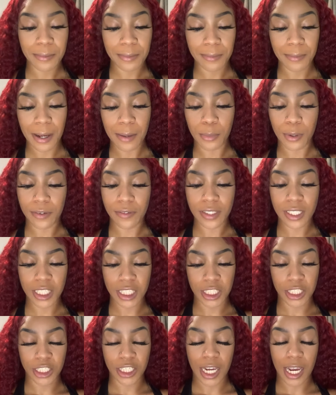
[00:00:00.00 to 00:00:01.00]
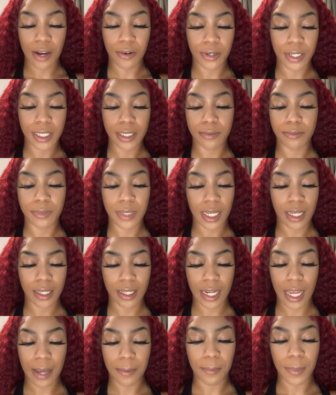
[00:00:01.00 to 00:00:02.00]
My boyfriend's in the shower
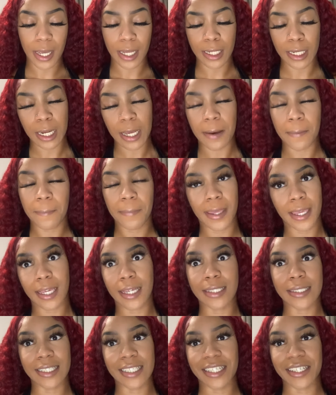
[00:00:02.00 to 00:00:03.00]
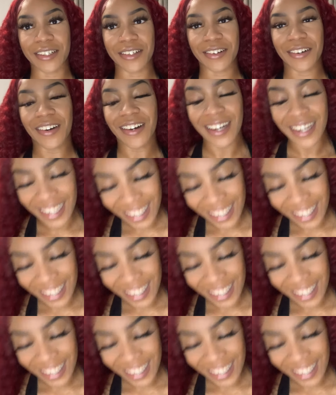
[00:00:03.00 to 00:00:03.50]
and I made a big deal